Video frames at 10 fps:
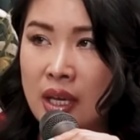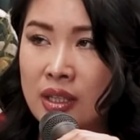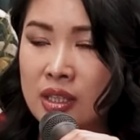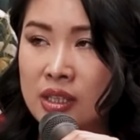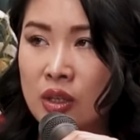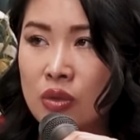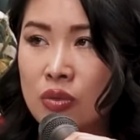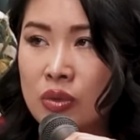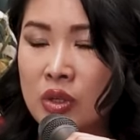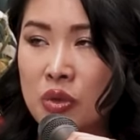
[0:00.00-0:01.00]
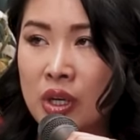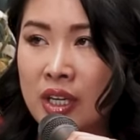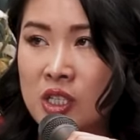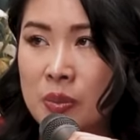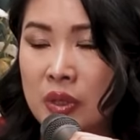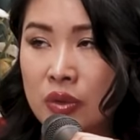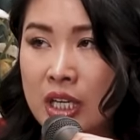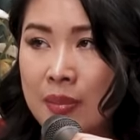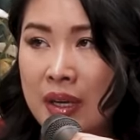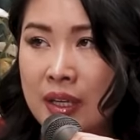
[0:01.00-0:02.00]
And so you're going to spend your
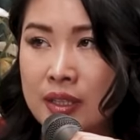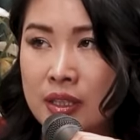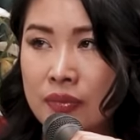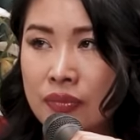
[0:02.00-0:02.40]
time on it.